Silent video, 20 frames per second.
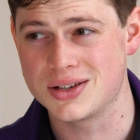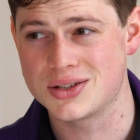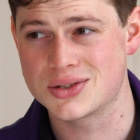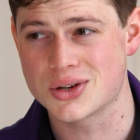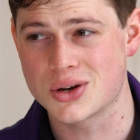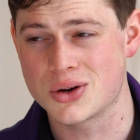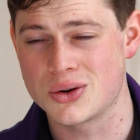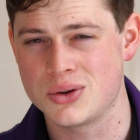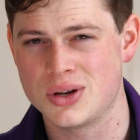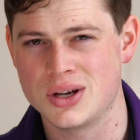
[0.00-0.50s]

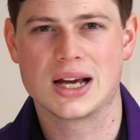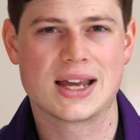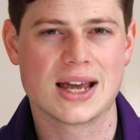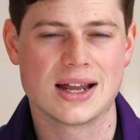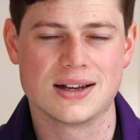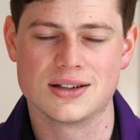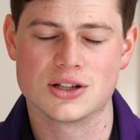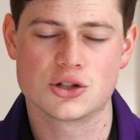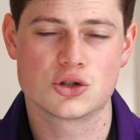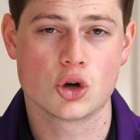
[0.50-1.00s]
So
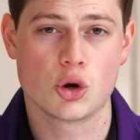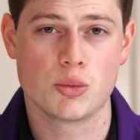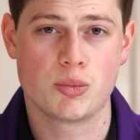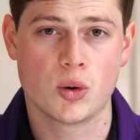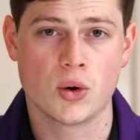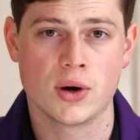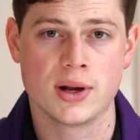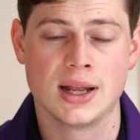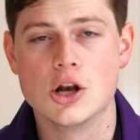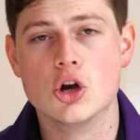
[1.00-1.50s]
again, there's no
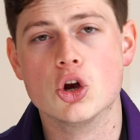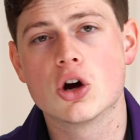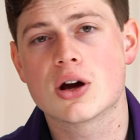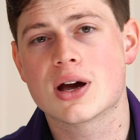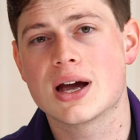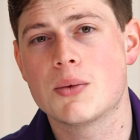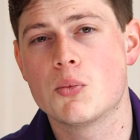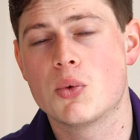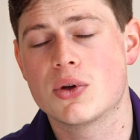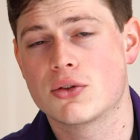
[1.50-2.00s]
point.
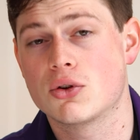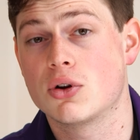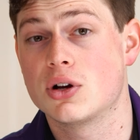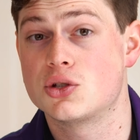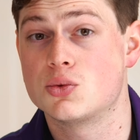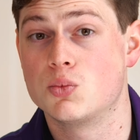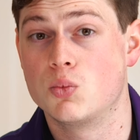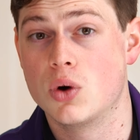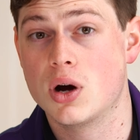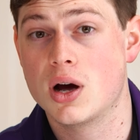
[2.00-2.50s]
Look at whether or not
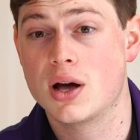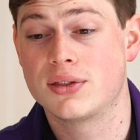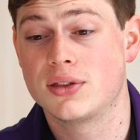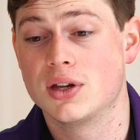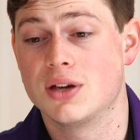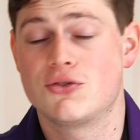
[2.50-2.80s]
it's worth it.